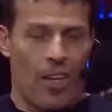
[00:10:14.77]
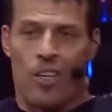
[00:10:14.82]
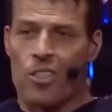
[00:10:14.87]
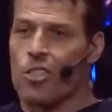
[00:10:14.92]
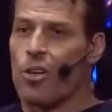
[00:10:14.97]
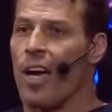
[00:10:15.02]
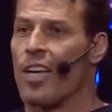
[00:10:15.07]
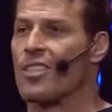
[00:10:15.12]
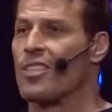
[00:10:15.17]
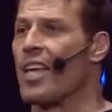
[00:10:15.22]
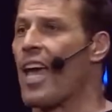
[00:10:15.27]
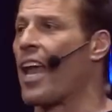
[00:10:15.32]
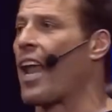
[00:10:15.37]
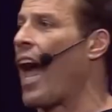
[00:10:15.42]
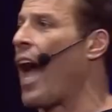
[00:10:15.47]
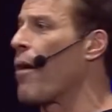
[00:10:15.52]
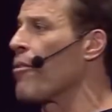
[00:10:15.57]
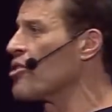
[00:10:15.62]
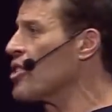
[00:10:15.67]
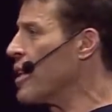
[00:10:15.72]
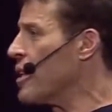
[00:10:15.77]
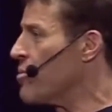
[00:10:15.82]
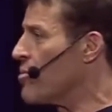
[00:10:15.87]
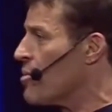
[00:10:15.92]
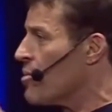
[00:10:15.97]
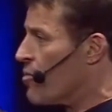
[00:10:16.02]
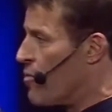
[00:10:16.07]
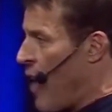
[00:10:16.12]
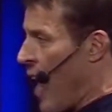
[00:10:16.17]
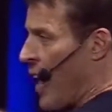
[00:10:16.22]
So I said, I was in
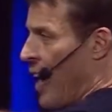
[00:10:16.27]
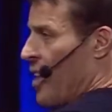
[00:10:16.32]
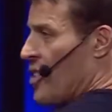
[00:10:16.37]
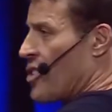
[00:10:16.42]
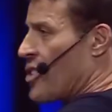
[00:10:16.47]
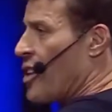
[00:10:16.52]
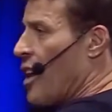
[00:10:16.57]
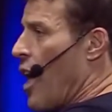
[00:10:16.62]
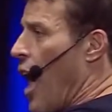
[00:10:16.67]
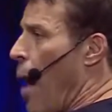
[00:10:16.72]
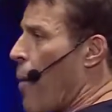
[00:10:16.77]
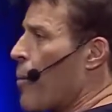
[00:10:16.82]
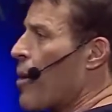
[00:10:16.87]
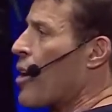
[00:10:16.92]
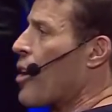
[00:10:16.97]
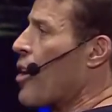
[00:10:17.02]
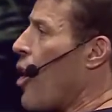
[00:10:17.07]
Venice, I'm gonna